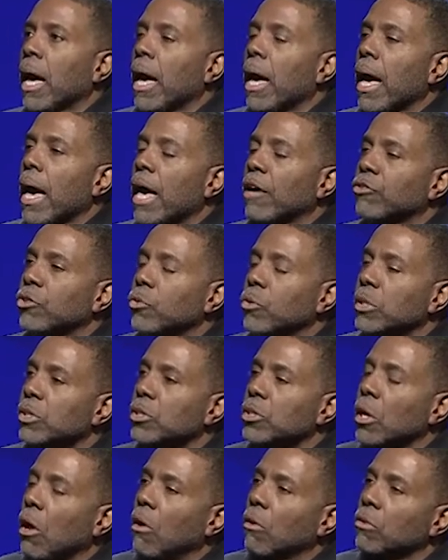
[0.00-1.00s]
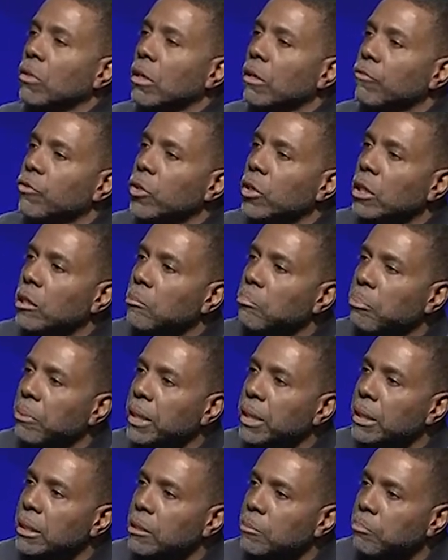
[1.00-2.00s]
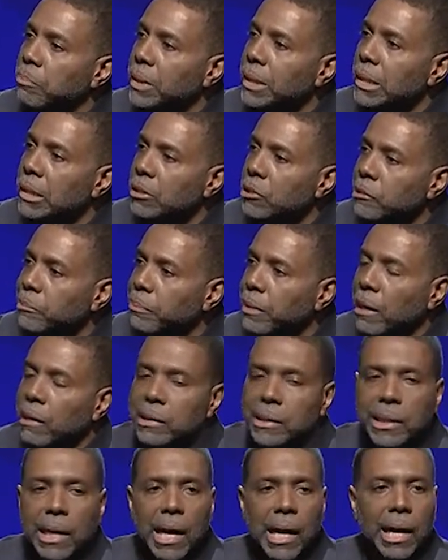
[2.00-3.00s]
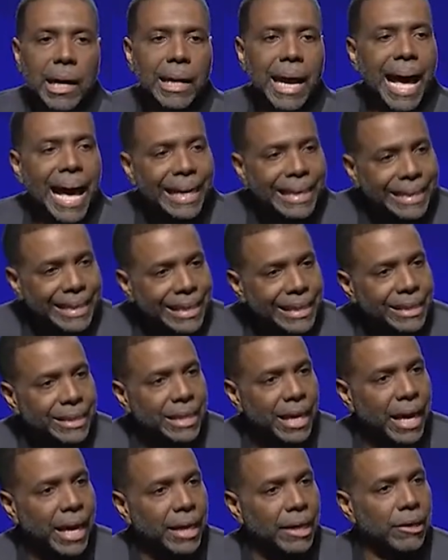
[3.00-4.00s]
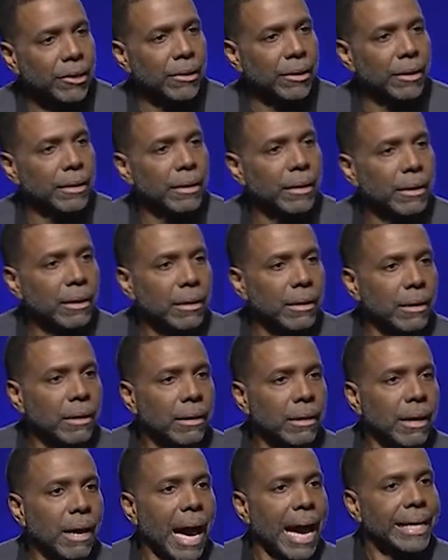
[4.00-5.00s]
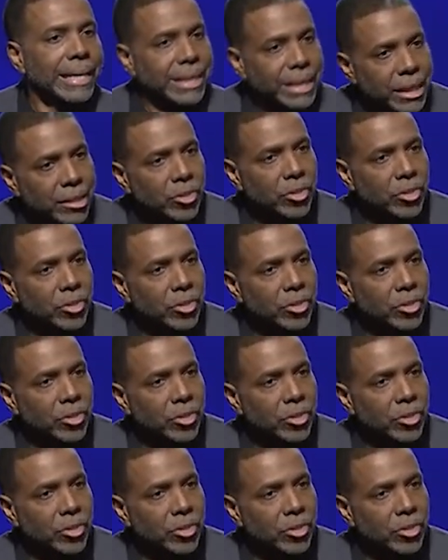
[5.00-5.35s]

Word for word: as a result of your complete dependence upon God. I get that. I get